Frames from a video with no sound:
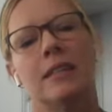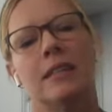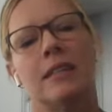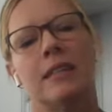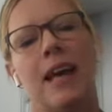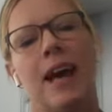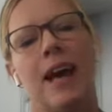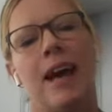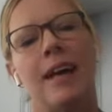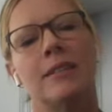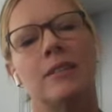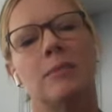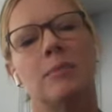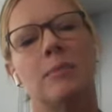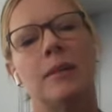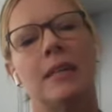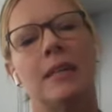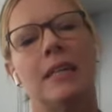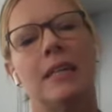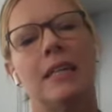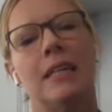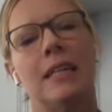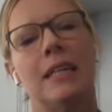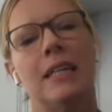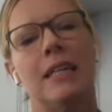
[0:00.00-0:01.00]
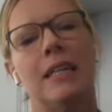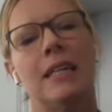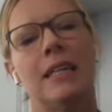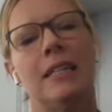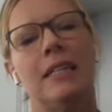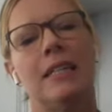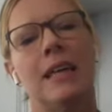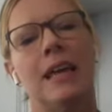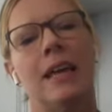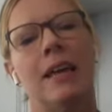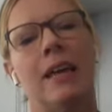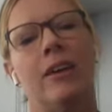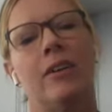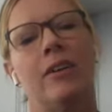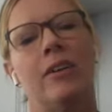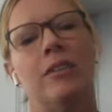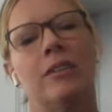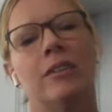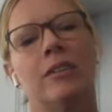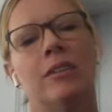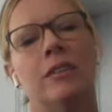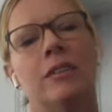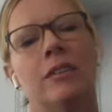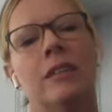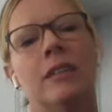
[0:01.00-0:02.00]
Last big
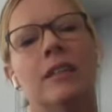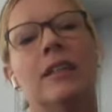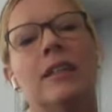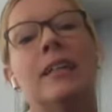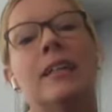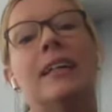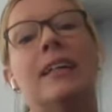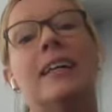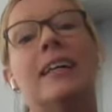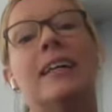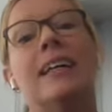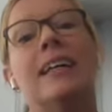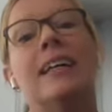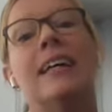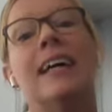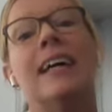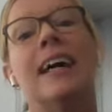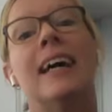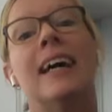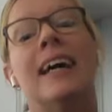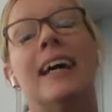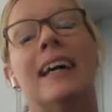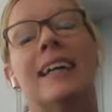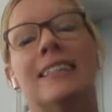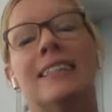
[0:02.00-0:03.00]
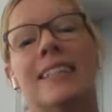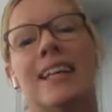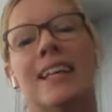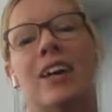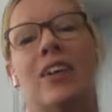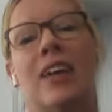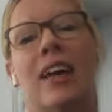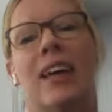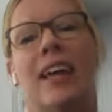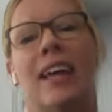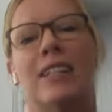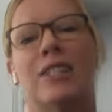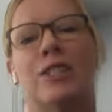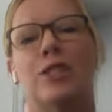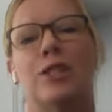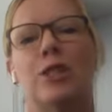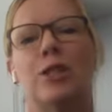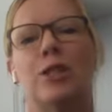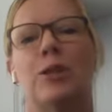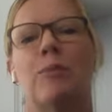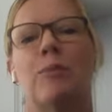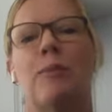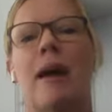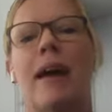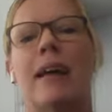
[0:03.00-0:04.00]
inhale. Exhale, hands to
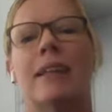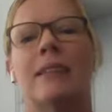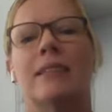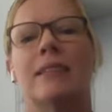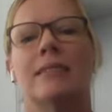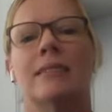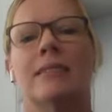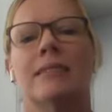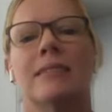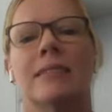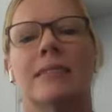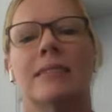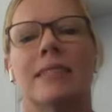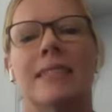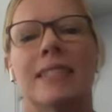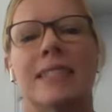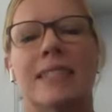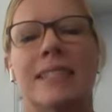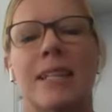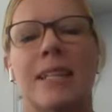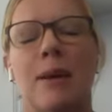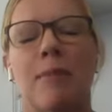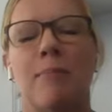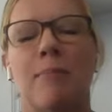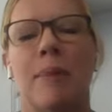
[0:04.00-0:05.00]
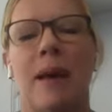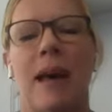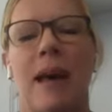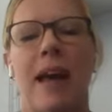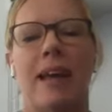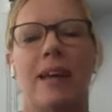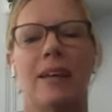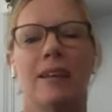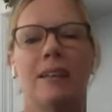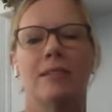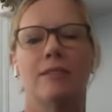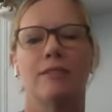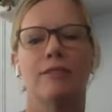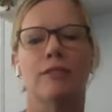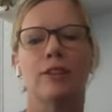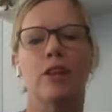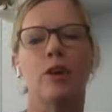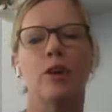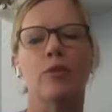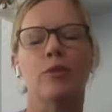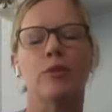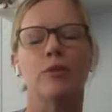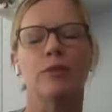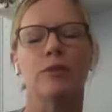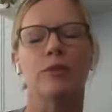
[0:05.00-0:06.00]
your mat. Step back,
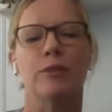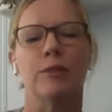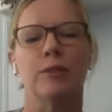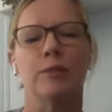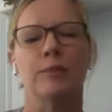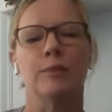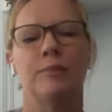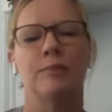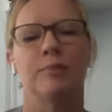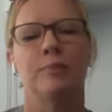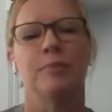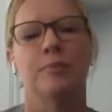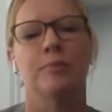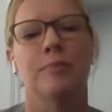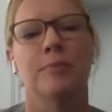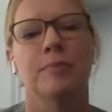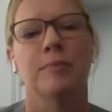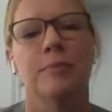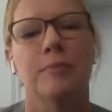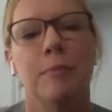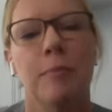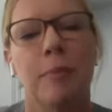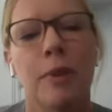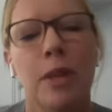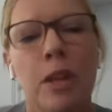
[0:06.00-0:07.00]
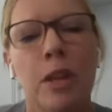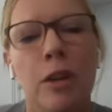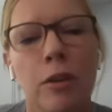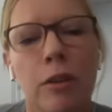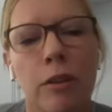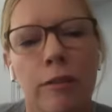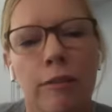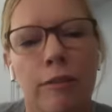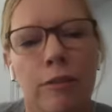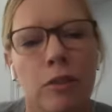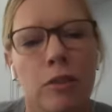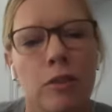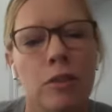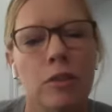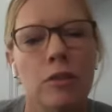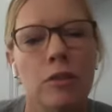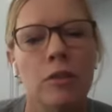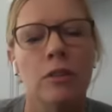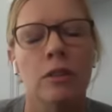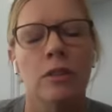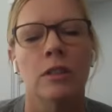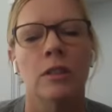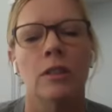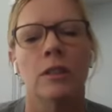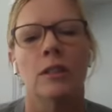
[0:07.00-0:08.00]
flow through.
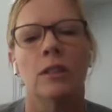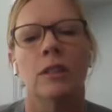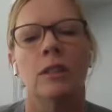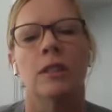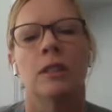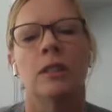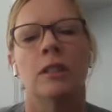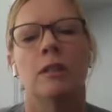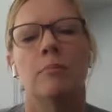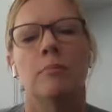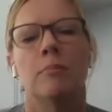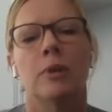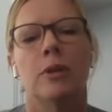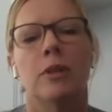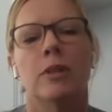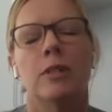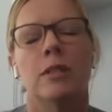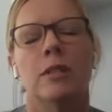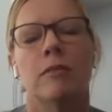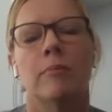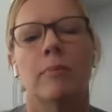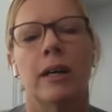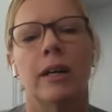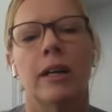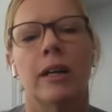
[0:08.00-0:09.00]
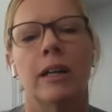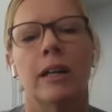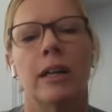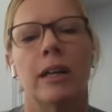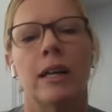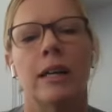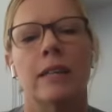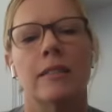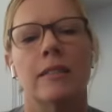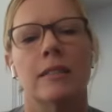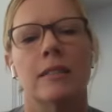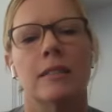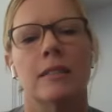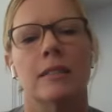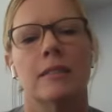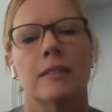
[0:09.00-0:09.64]
Beautiful birds of paradise.